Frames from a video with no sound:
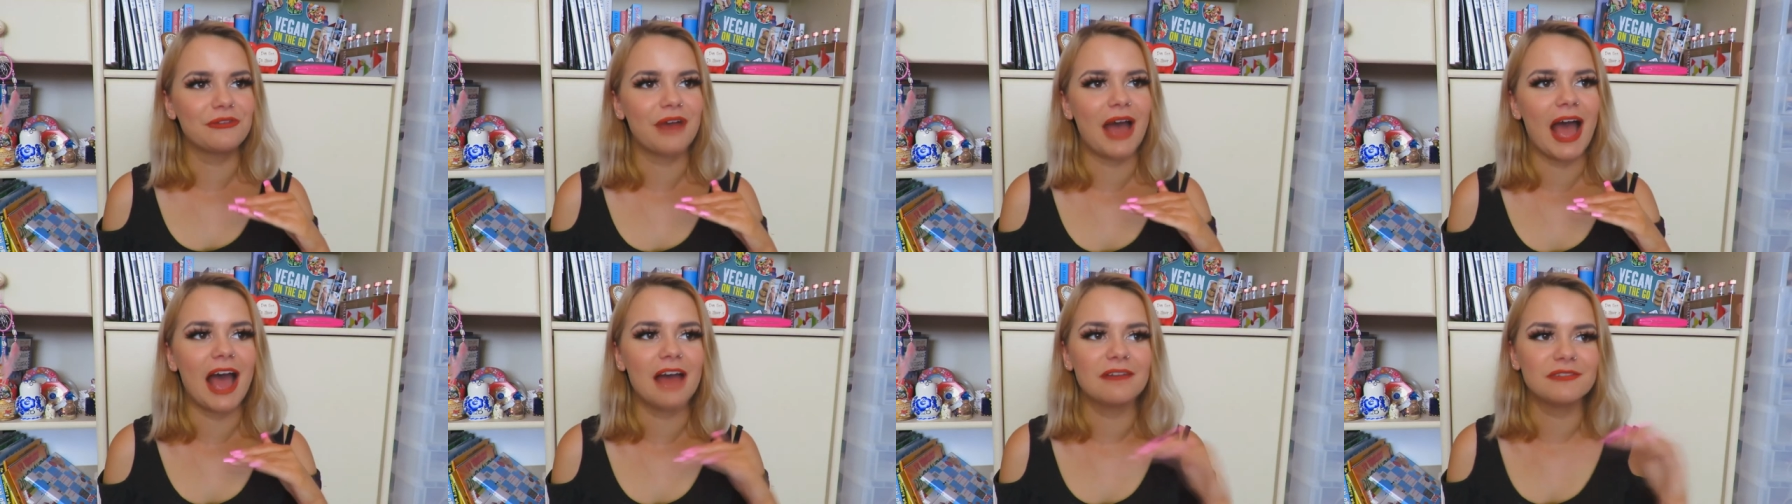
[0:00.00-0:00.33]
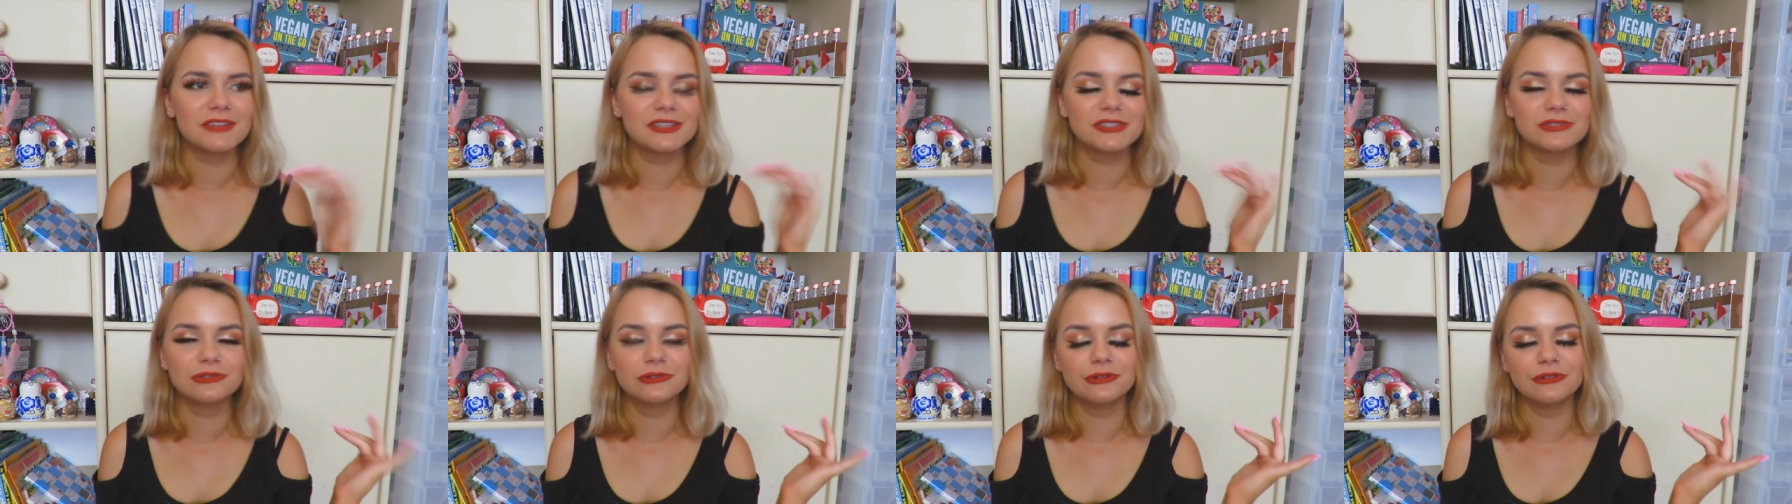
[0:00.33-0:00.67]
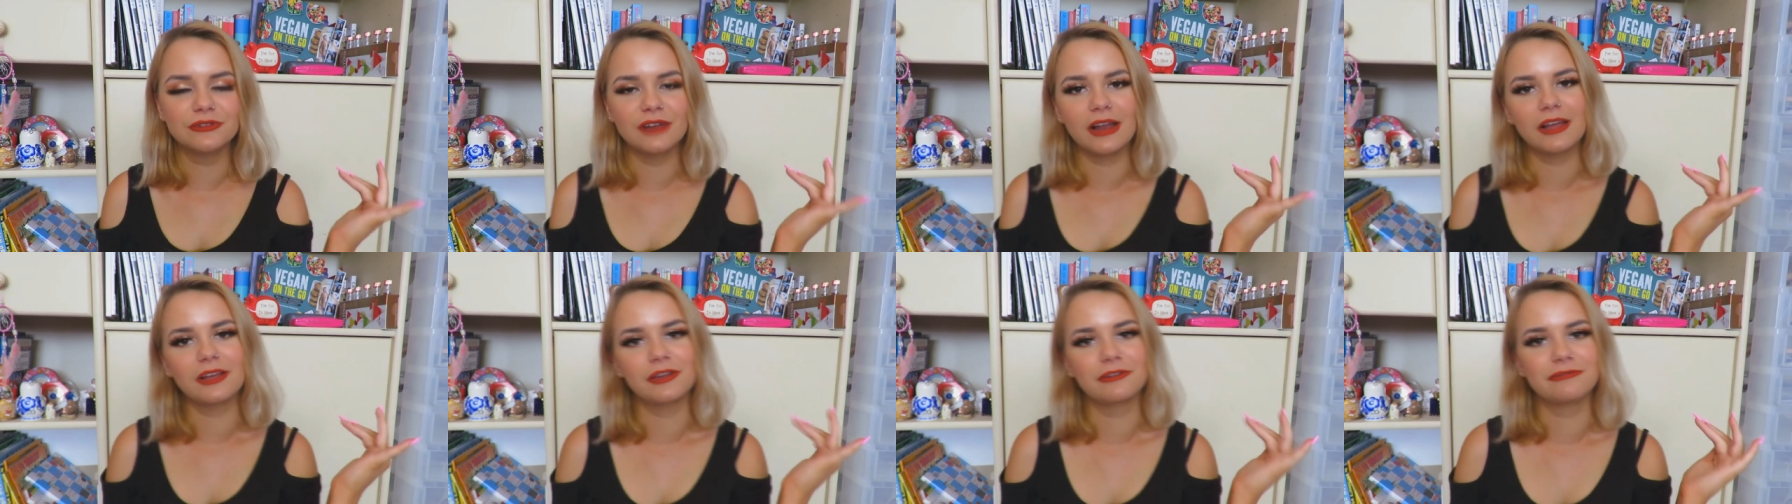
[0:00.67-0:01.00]
for having sort
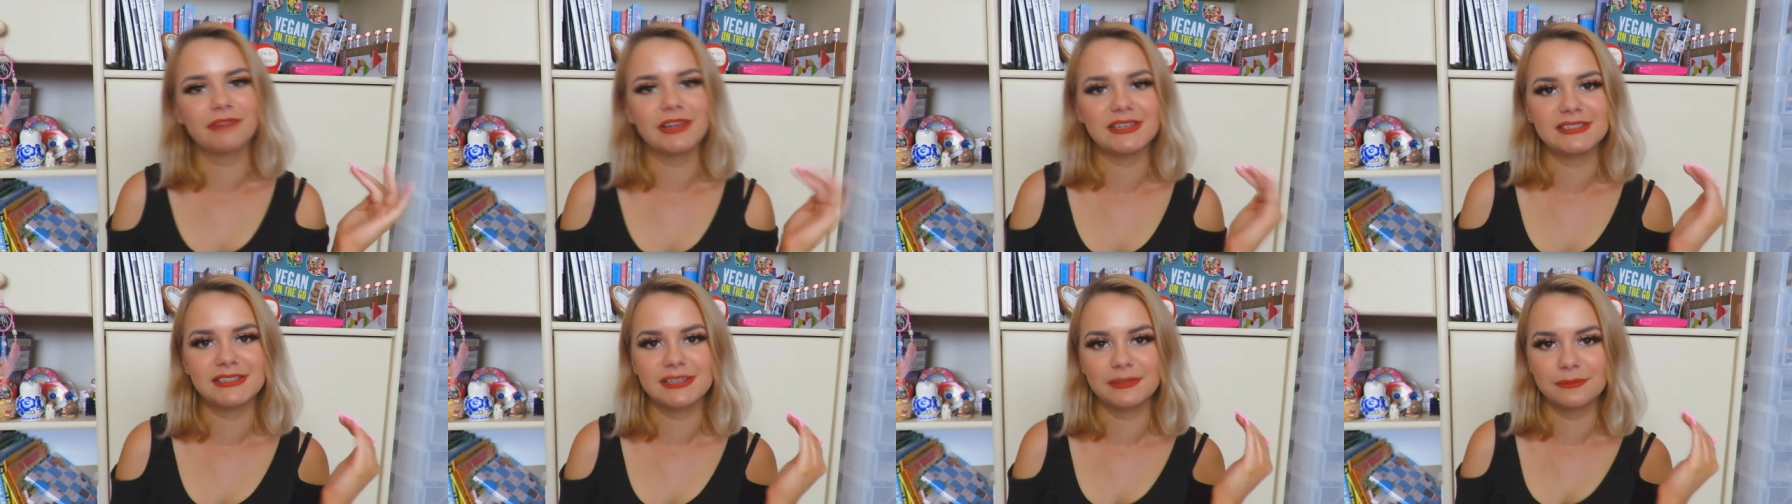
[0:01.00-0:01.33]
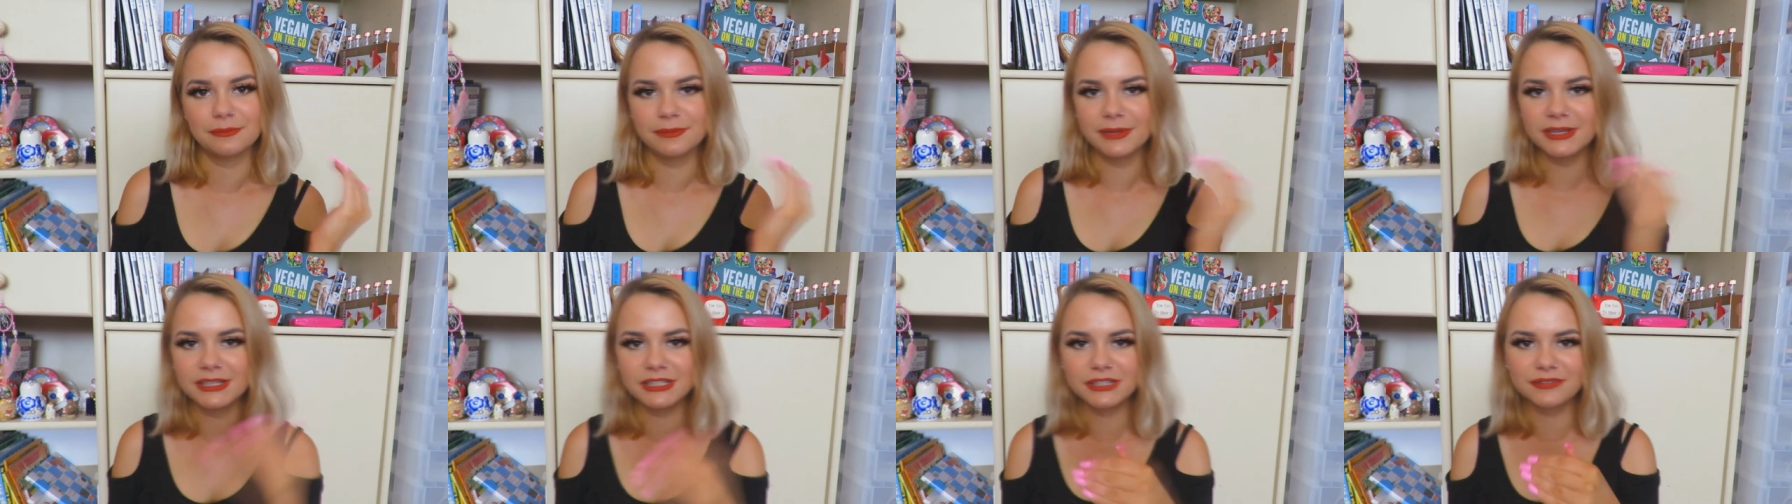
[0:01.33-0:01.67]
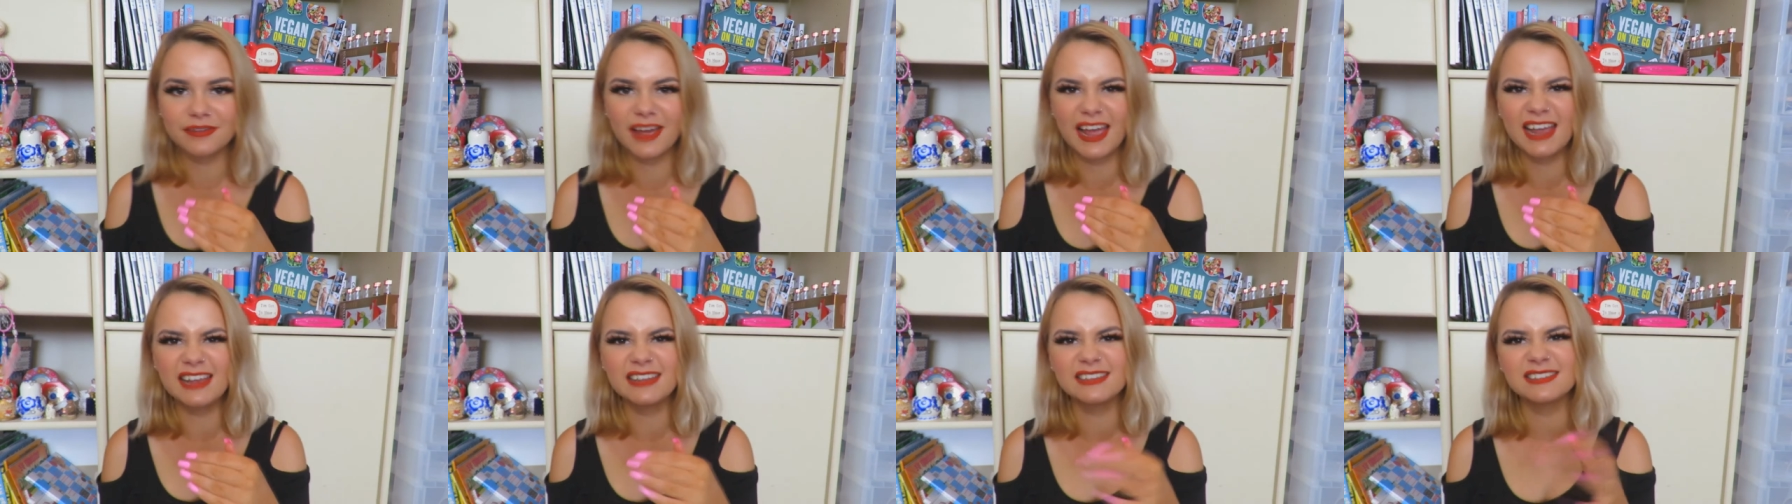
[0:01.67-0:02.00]
of like a resting
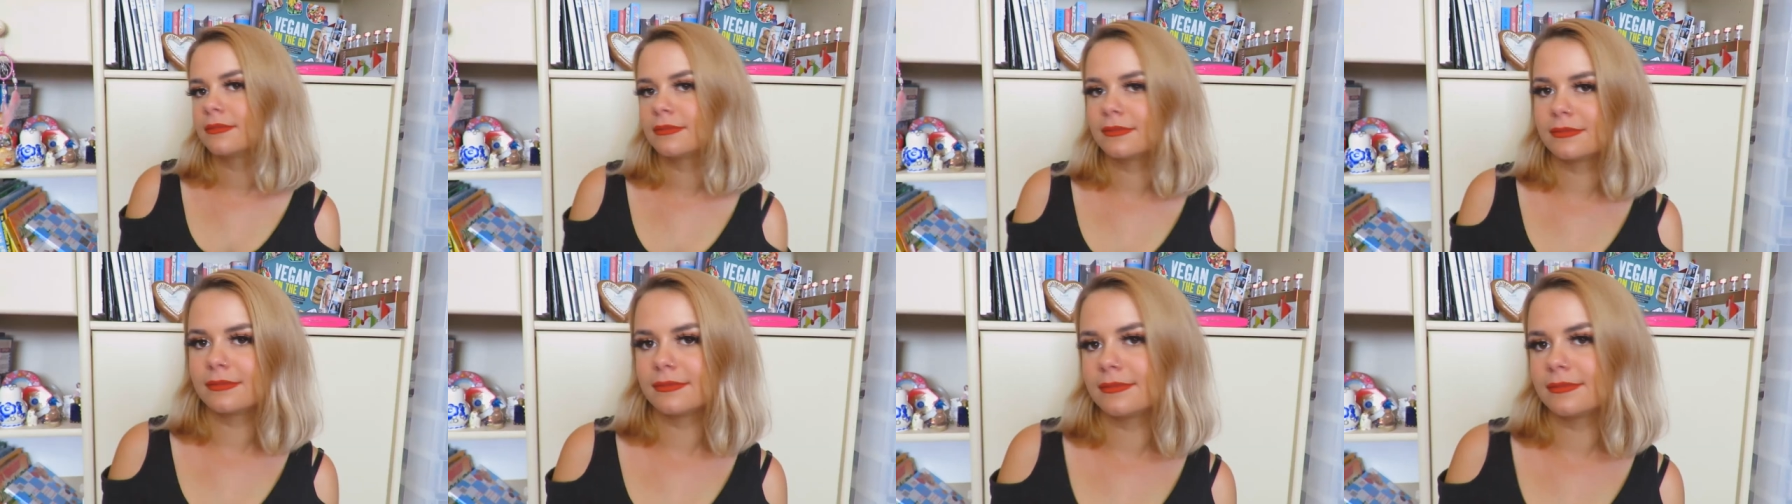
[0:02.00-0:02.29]
bitch face?